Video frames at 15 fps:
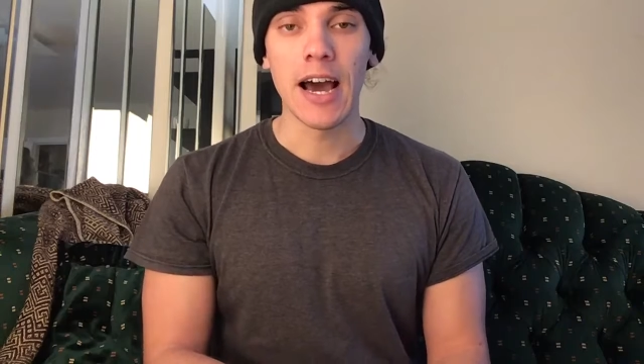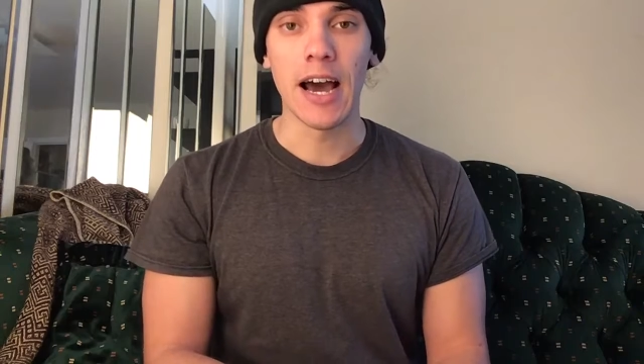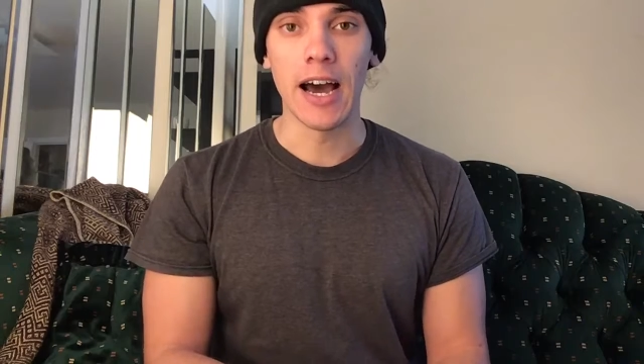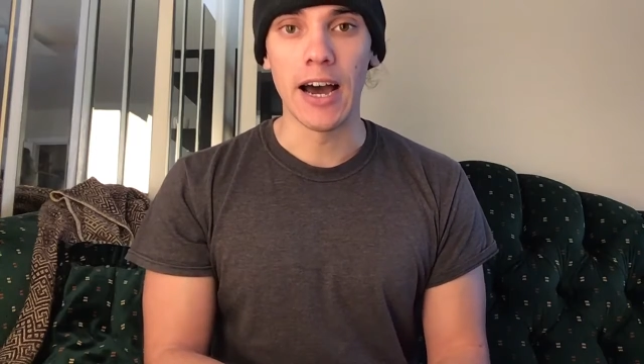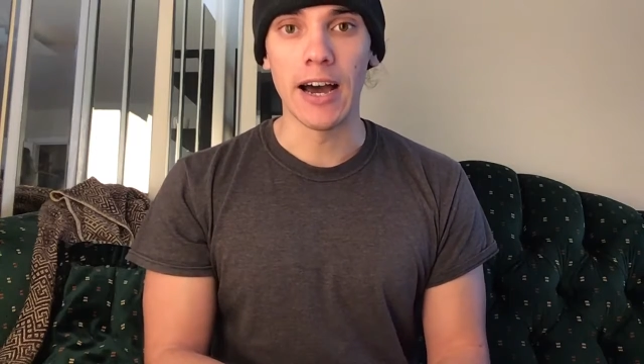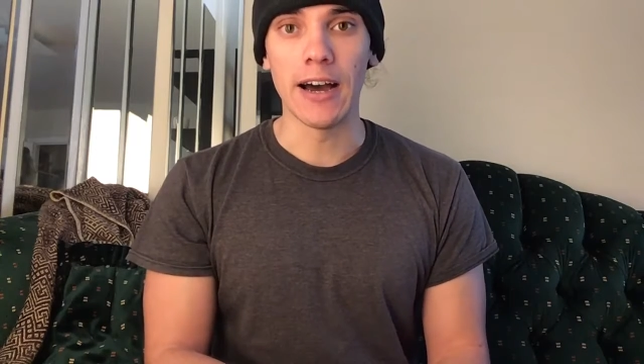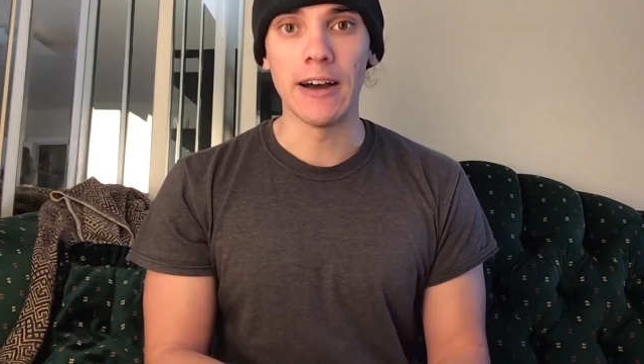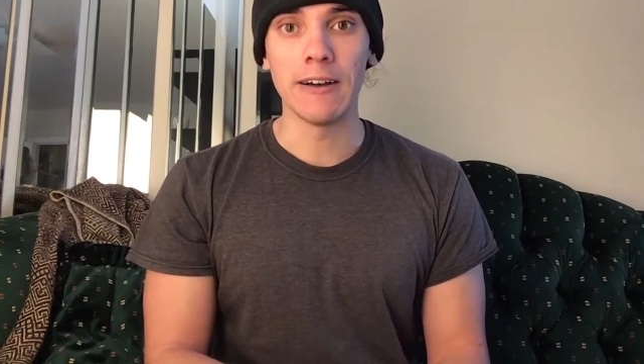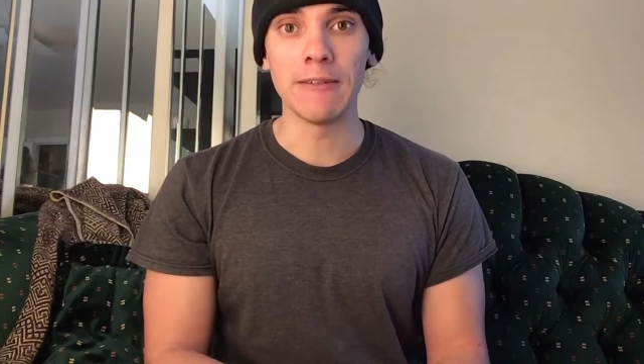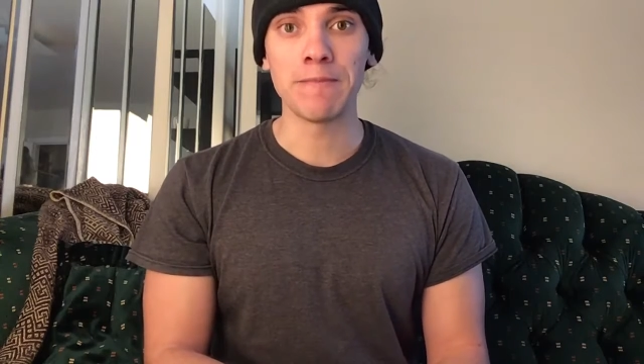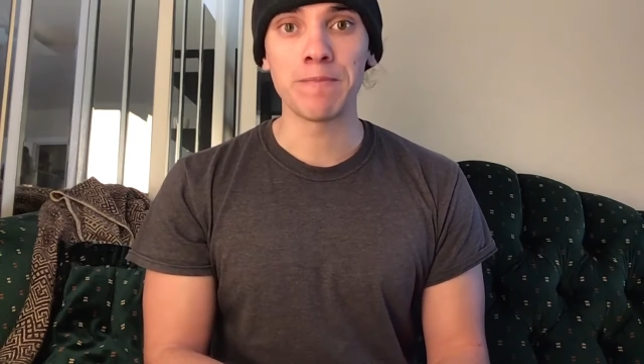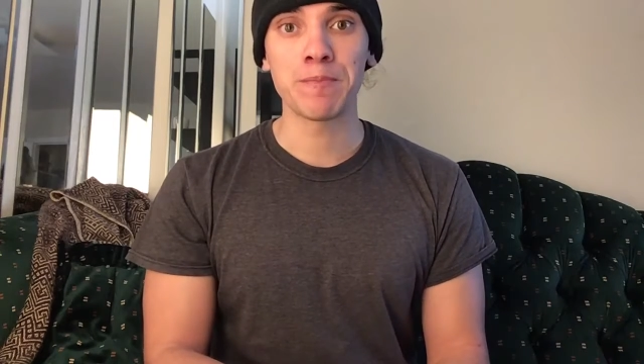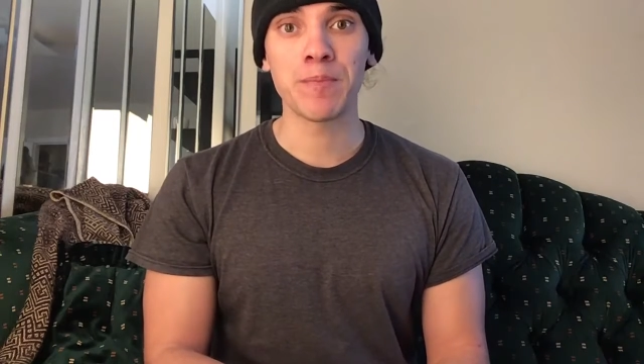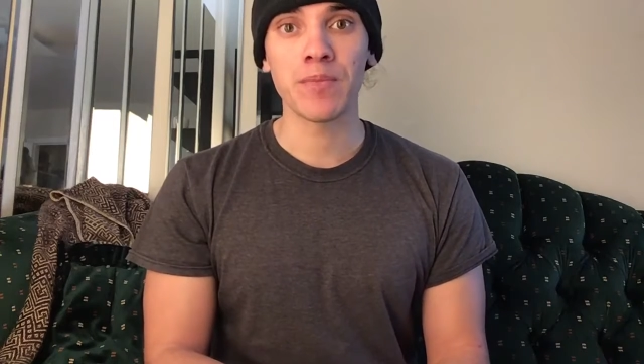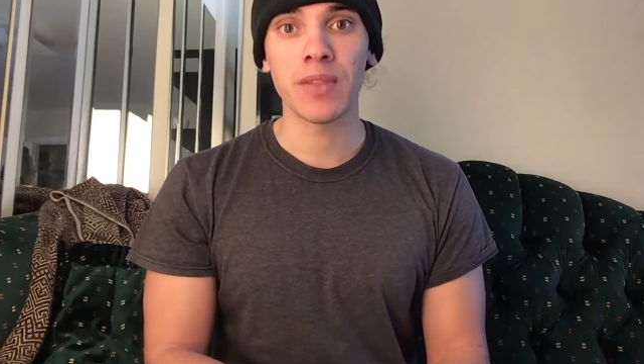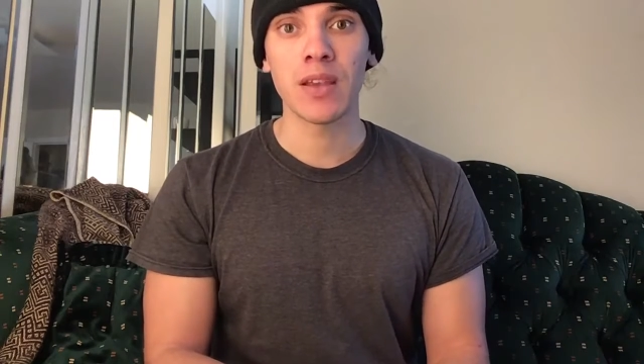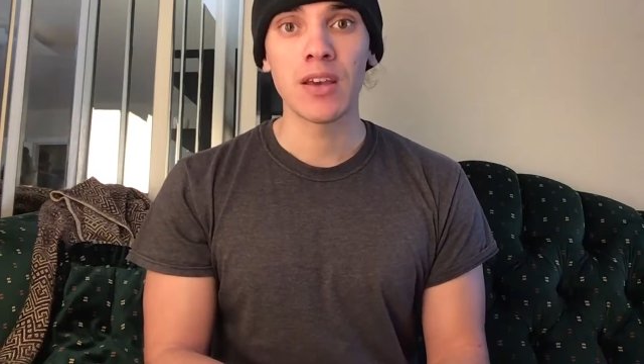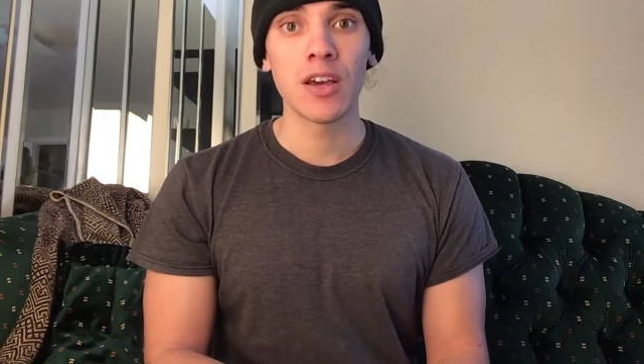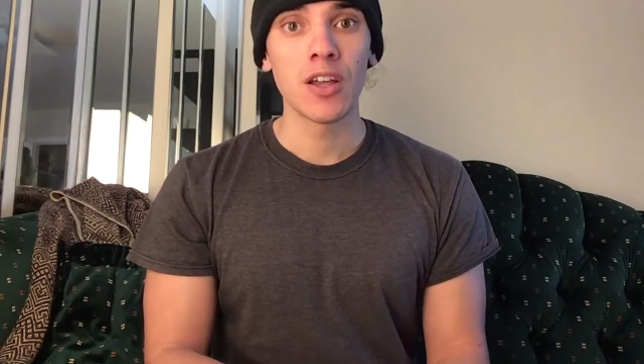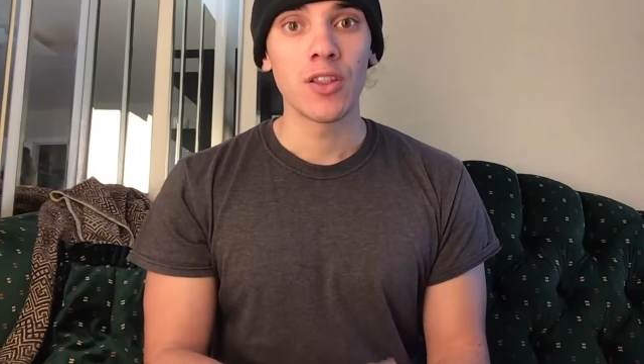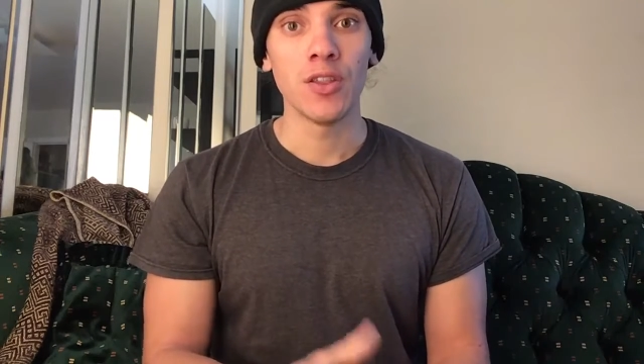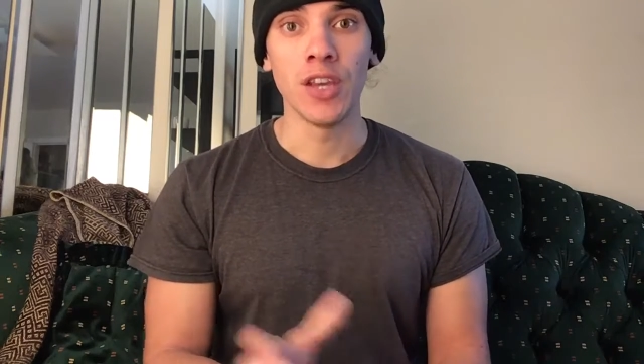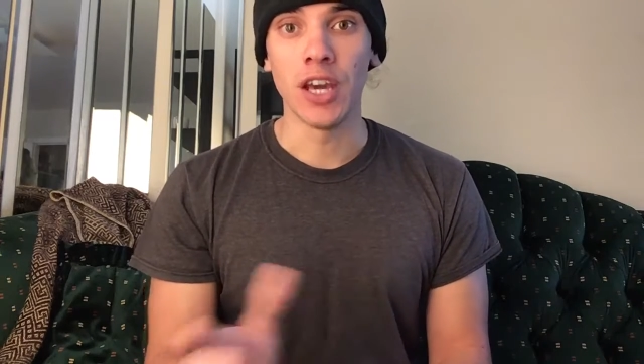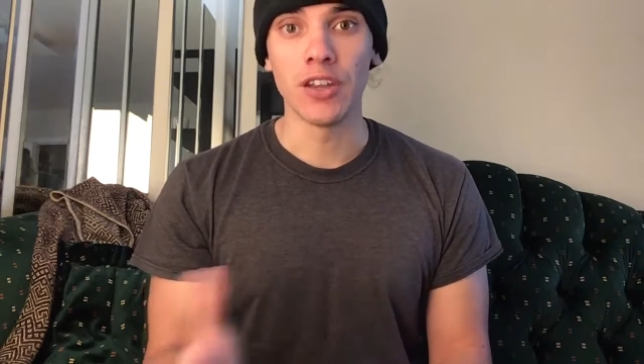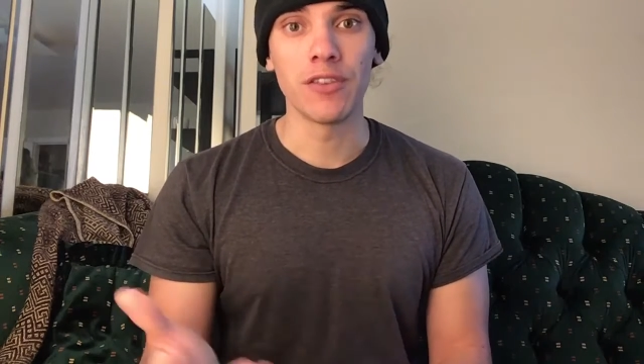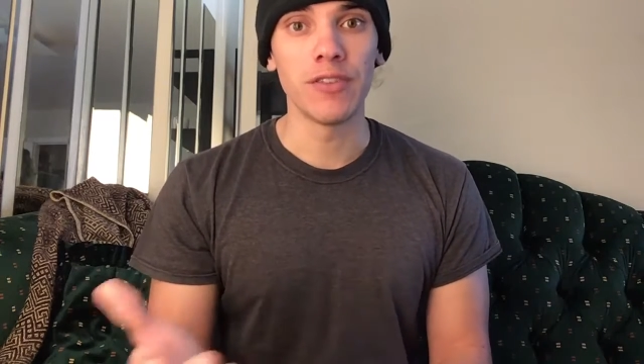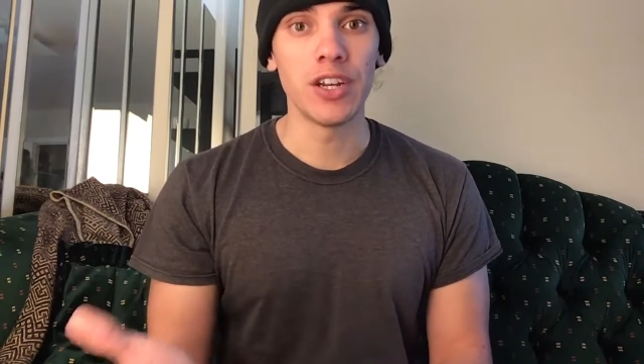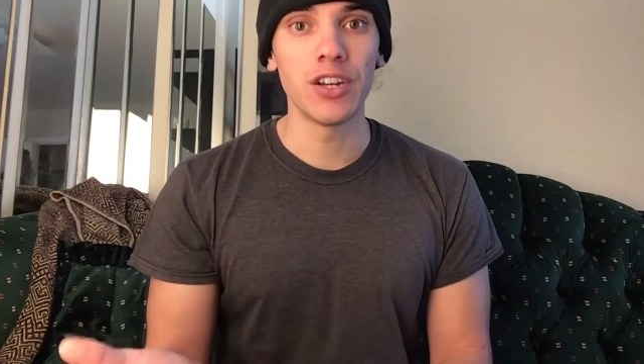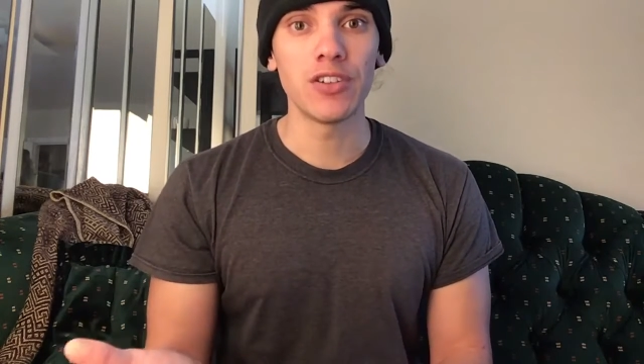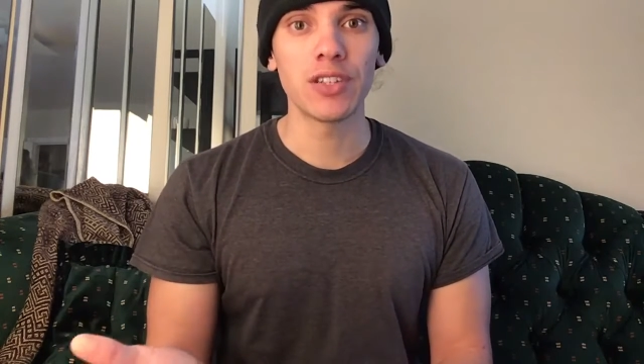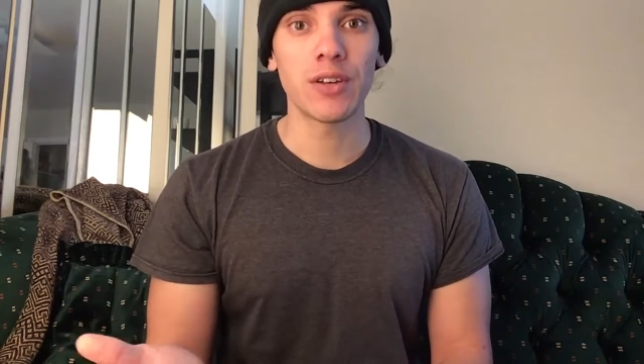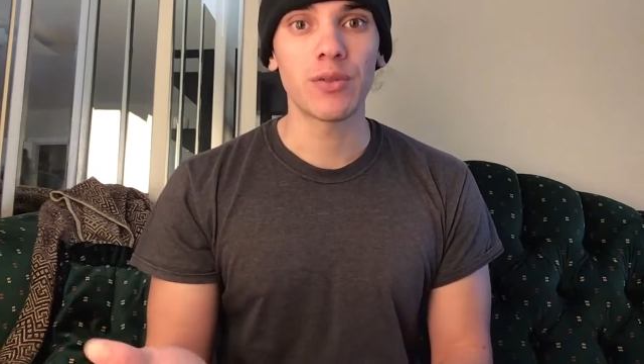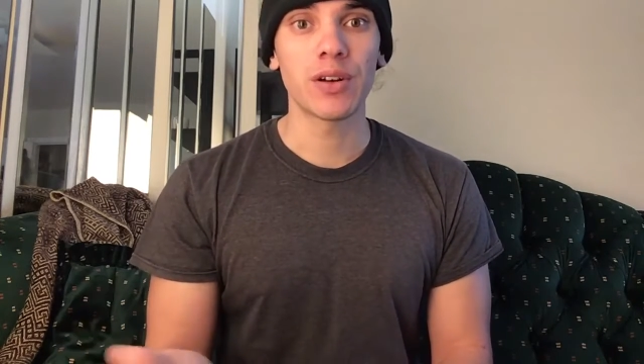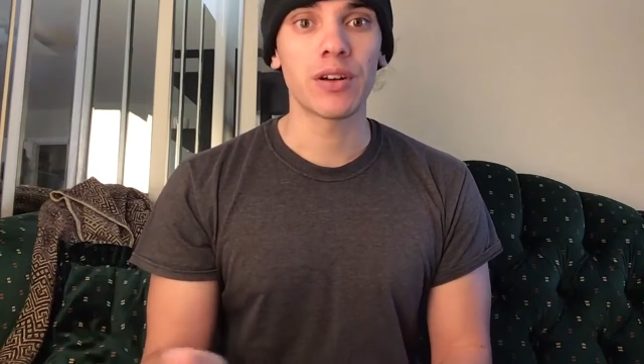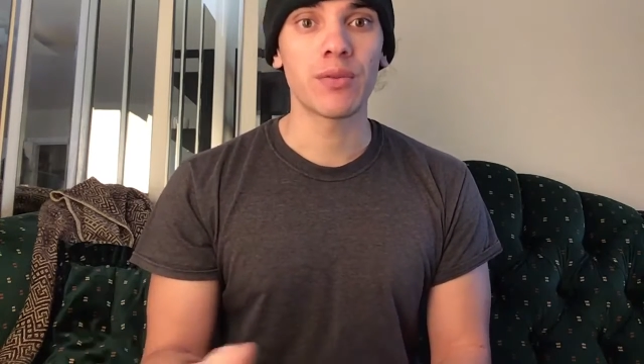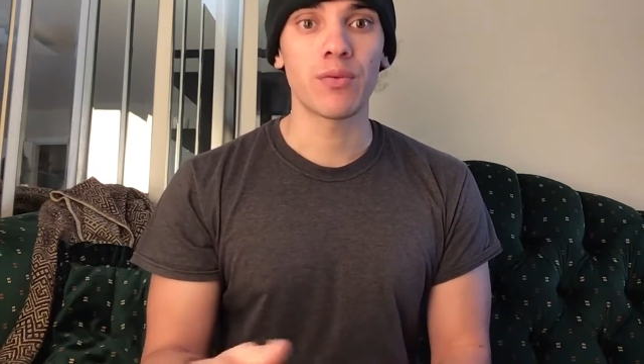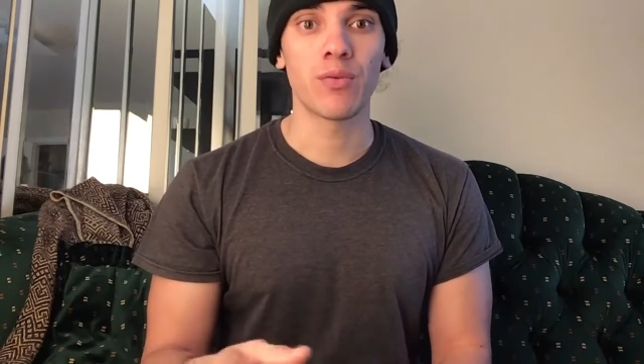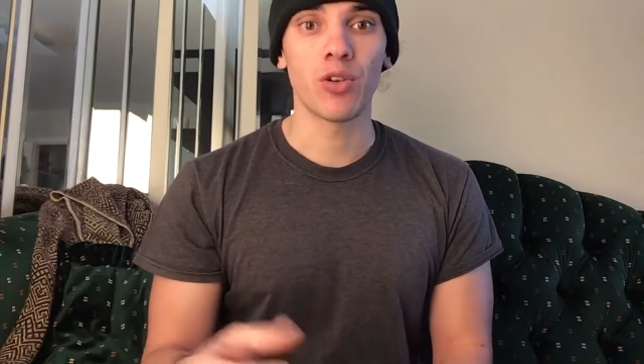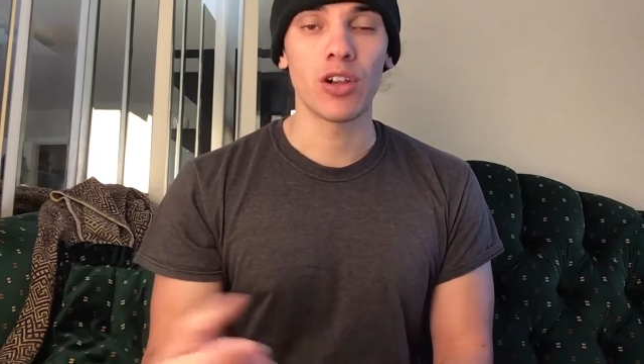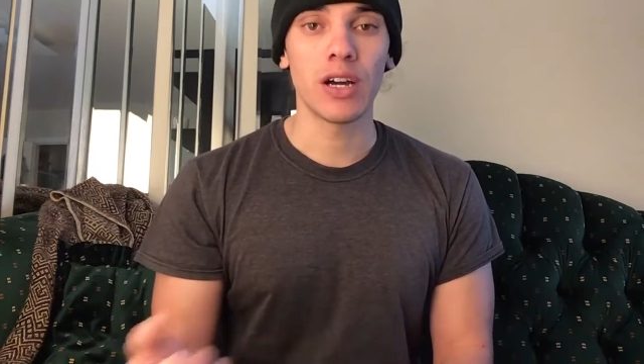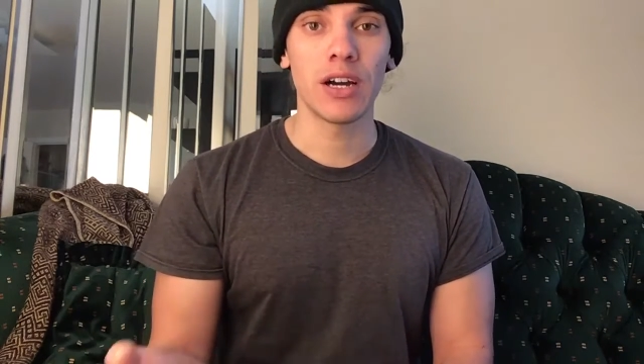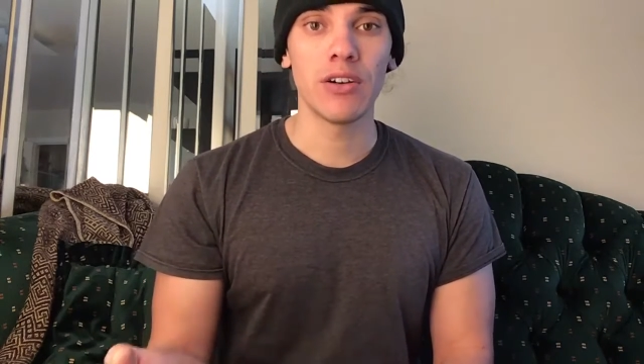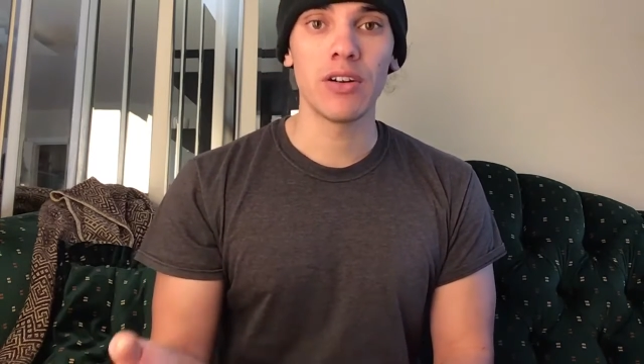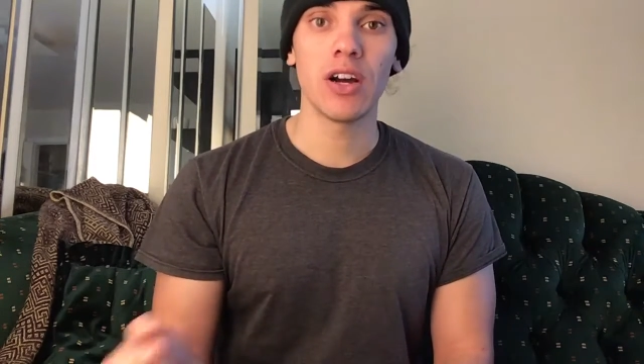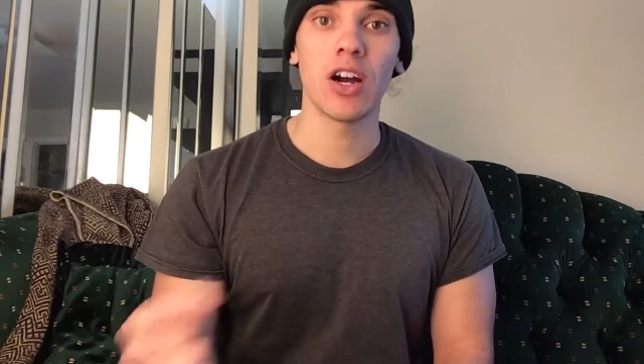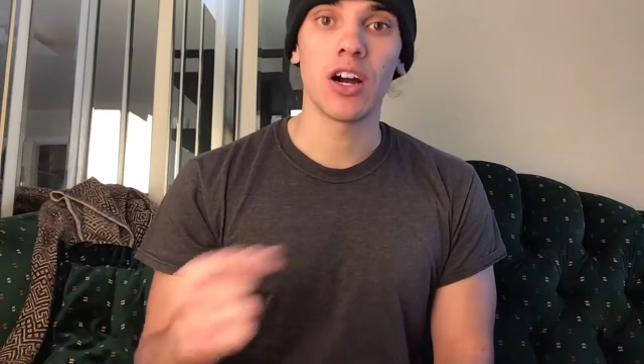The other videos that we're going to roll out